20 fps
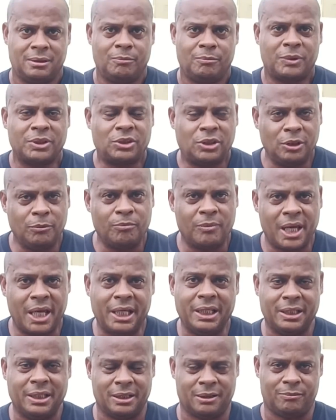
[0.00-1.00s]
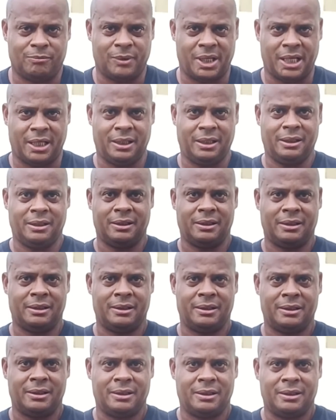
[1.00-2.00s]
But she made it, man.
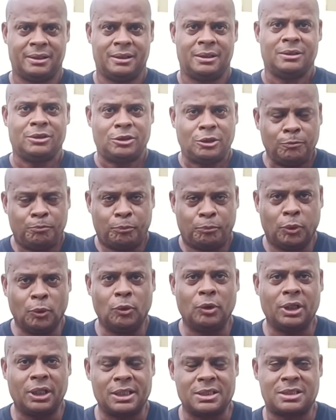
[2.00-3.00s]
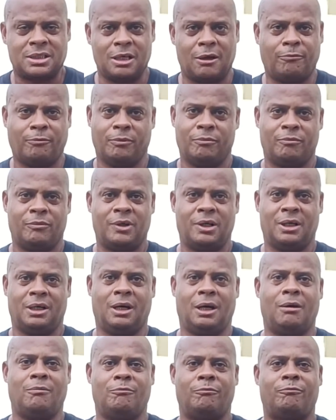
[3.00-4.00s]
She pulled herself
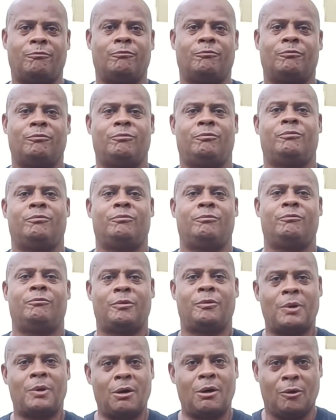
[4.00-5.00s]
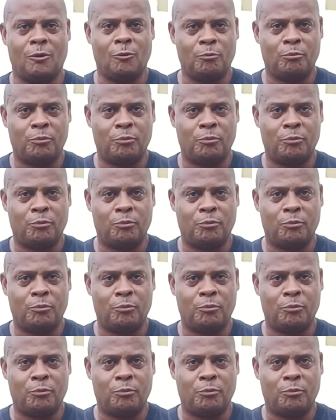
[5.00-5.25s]
up from her own